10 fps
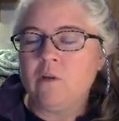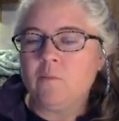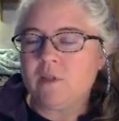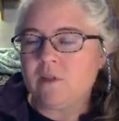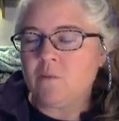
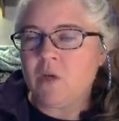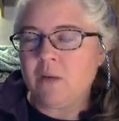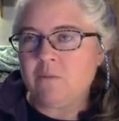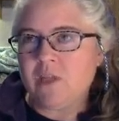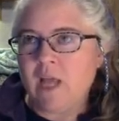but
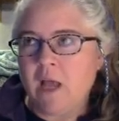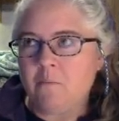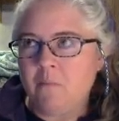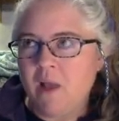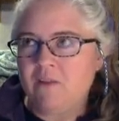sometimes that
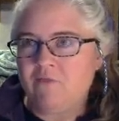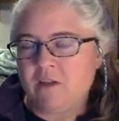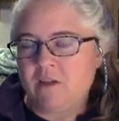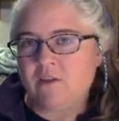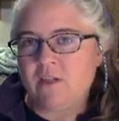
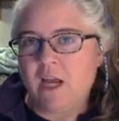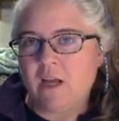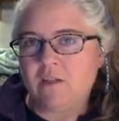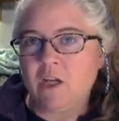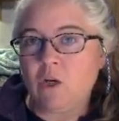manifests
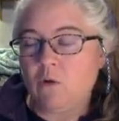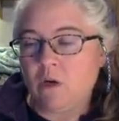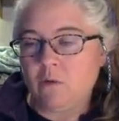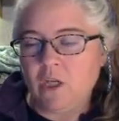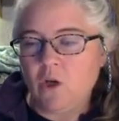as an
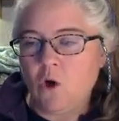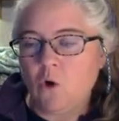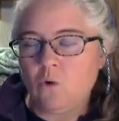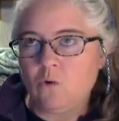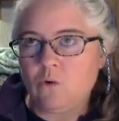incredibly
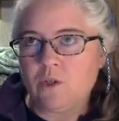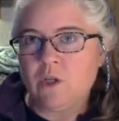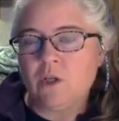cold